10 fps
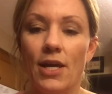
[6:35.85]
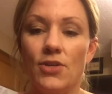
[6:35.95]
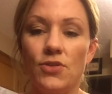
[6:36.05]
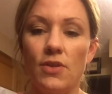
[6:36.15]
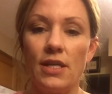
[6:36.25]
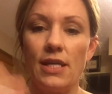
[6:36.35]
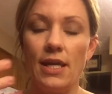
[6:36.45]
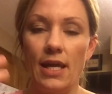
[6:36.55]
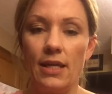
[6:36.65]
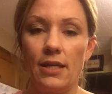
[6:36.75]
So then he
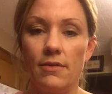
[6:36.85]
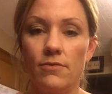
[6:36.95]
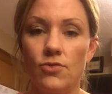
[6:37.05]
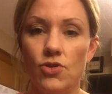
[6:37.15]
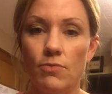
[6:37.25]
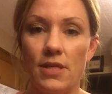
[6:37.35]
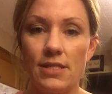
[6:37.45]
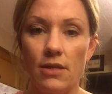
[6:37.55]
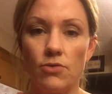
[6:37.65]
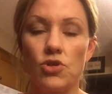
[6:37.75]
ate it. 2
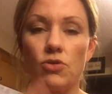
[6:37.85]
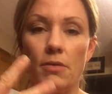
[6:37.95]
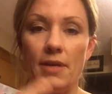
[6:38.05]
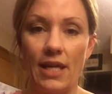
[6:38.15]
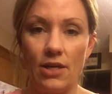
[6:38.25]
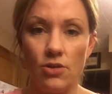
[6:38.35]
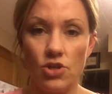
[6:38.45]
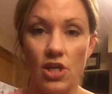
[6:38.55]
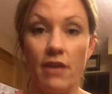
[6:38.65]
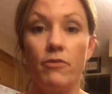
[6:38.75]
minutes later, screaming again.
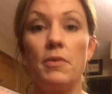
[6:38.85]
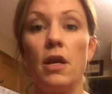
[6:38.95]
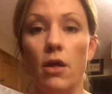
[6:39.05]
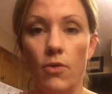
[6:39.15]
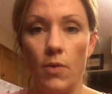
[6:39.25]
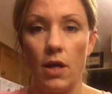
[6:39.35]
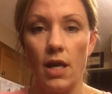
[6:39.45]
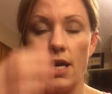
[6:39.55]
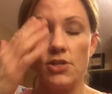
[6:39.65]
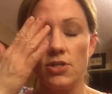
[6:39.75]
She gave him another one.
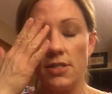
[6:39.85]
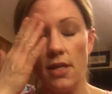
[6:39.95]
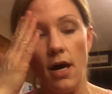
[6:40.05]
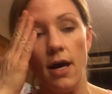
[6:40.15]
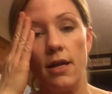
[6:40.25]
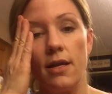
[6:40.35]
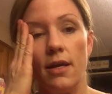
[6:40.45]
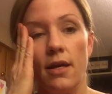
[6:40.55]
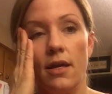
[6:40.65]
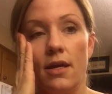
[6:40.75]
And I just thought,
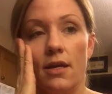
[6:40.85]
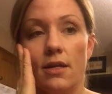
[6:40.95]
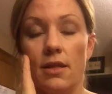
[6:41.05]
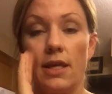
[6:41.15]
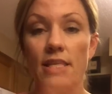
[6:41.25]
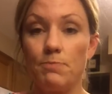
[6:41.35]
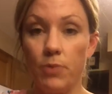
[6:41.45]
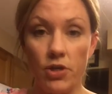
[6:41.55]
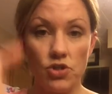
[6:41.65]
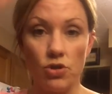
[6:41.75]
like, his
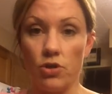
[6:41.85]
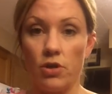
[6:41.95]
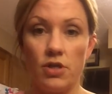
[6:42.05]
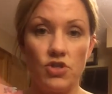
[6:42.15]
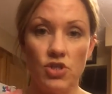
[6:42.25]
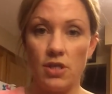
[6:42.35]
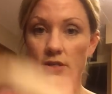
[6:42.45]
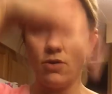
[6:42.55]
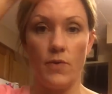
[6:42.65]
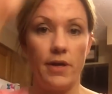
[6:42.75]
blood sugar is
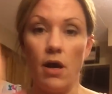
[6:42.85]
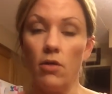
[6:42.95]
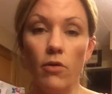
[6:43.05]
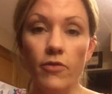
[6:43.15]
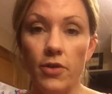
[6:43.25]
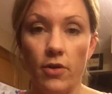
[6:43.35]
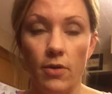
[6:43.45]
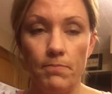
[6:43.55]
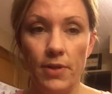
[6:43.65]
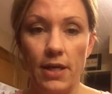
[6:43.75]
just going all over the
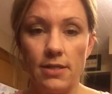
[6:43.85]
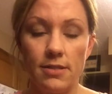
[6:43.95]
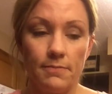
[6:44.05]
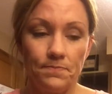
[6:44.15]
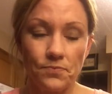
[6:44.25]
place.